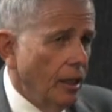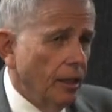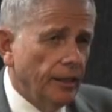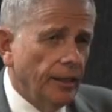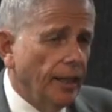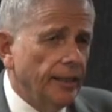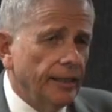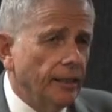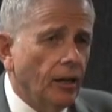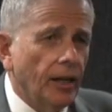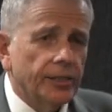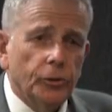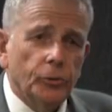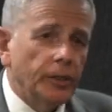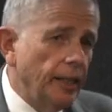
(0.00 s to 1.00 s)
they
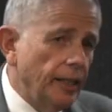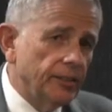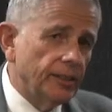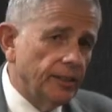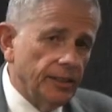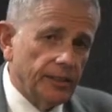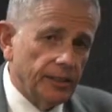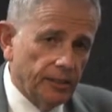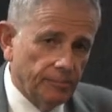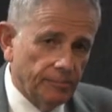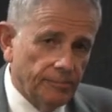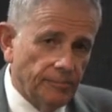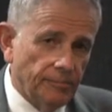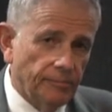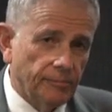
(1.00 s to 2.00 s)
like to announce things.
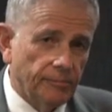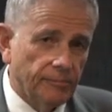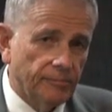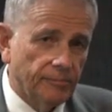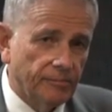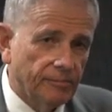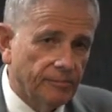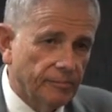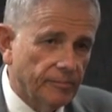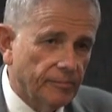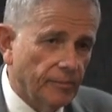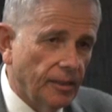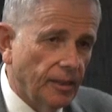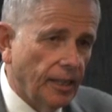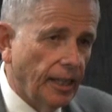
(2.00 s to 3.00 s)

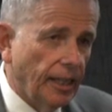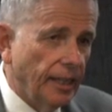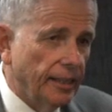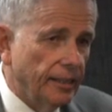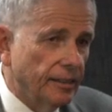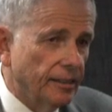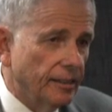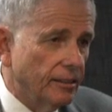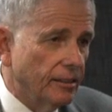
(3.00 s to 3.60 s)
And